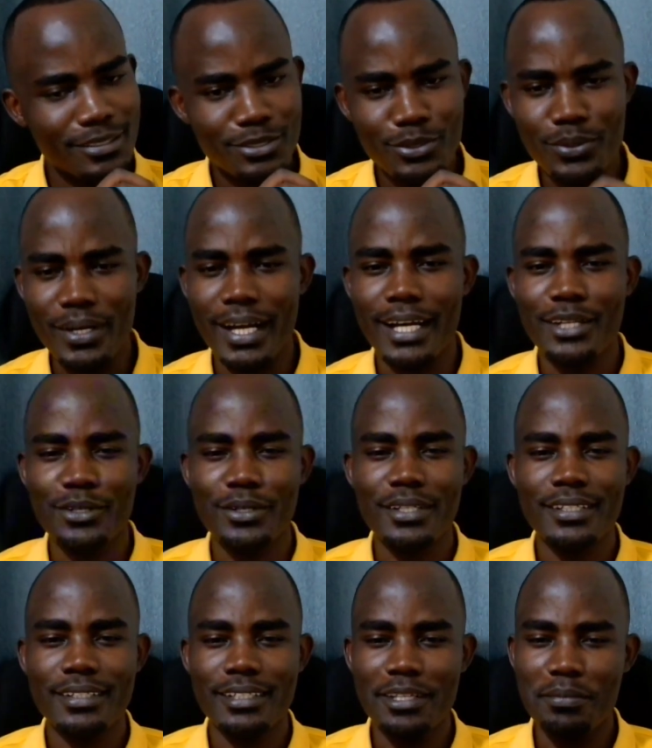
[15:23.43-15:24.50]
to handle
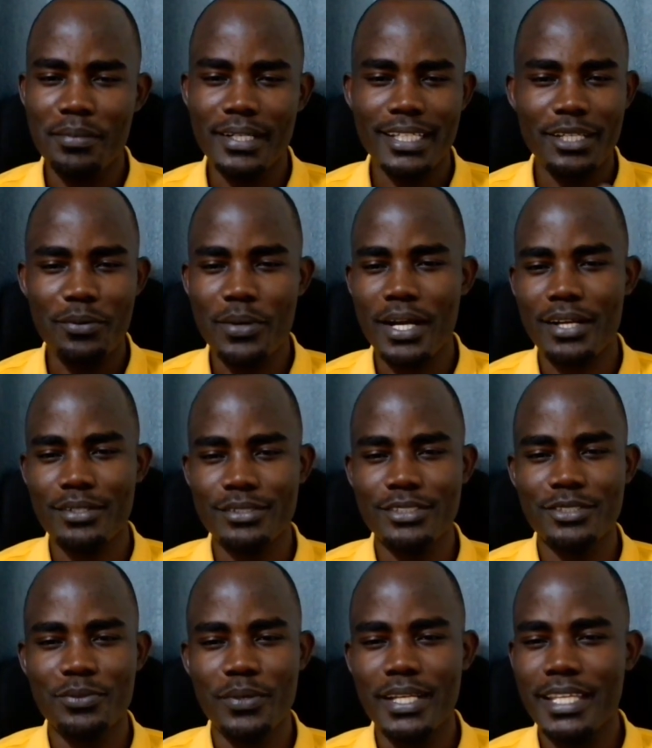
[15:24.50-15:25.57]
demanding
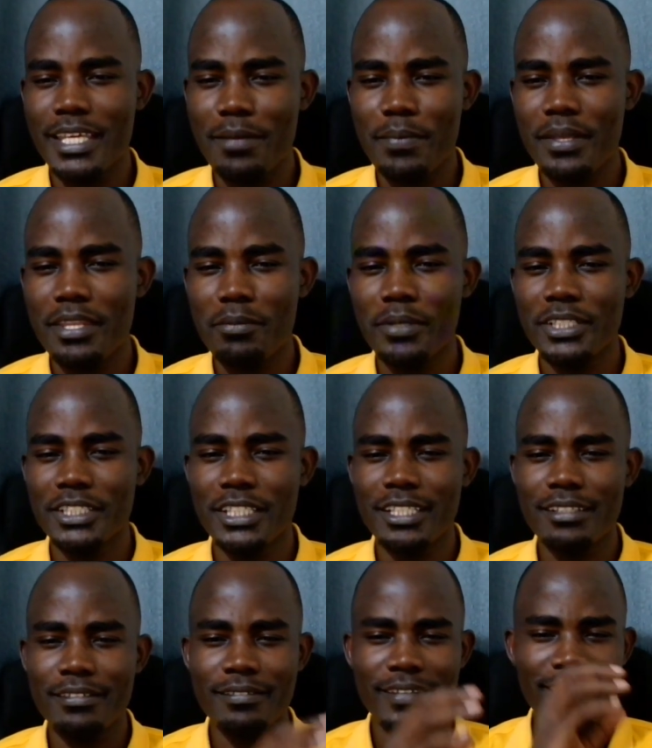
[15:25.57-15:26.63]
workloads while keeping the
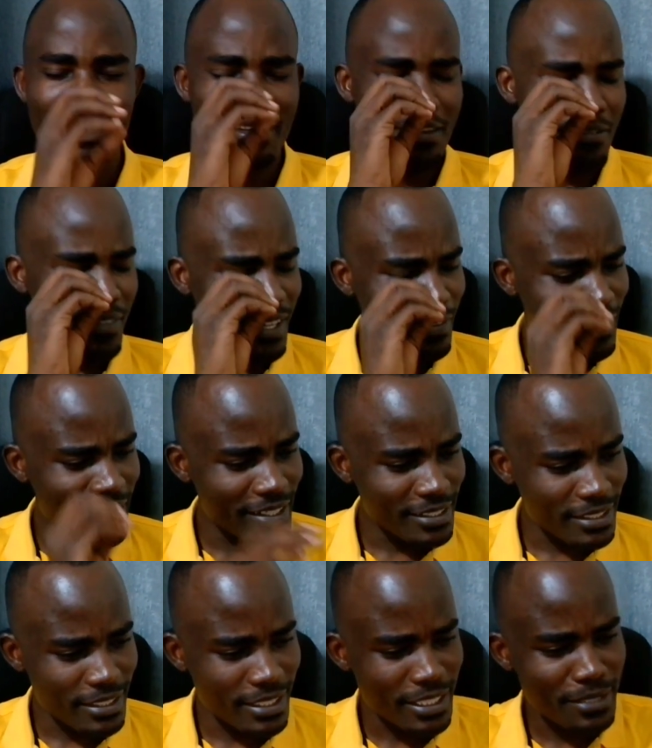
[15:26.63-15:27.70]
machine very, very
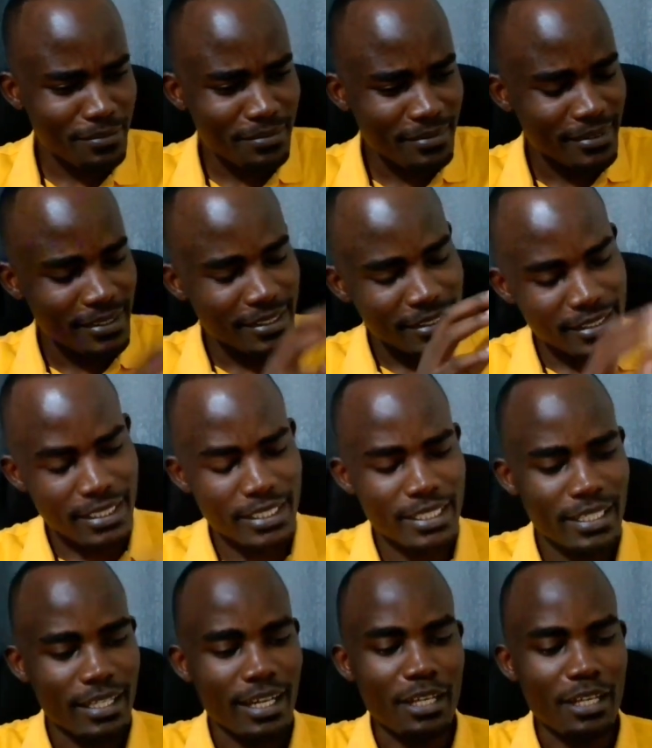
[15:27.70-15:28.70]
slim, sleek,